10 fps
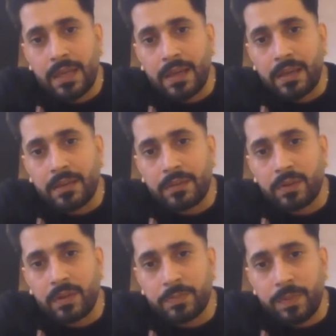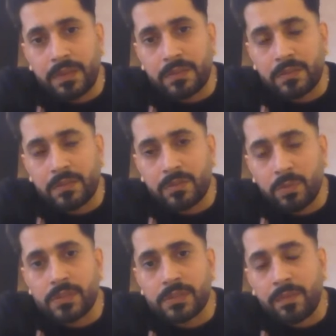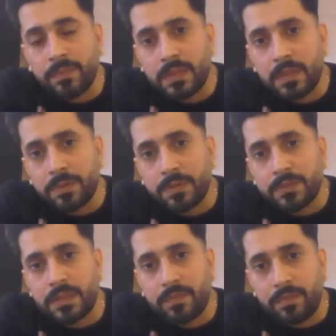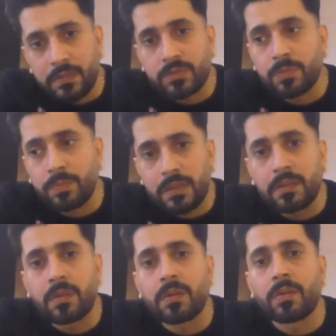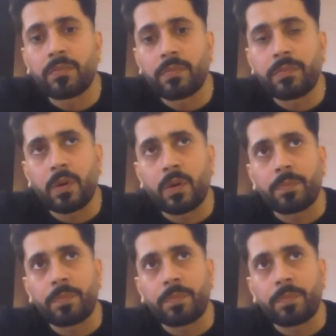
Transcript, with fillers: and you have spent so much time with that person and when you make the your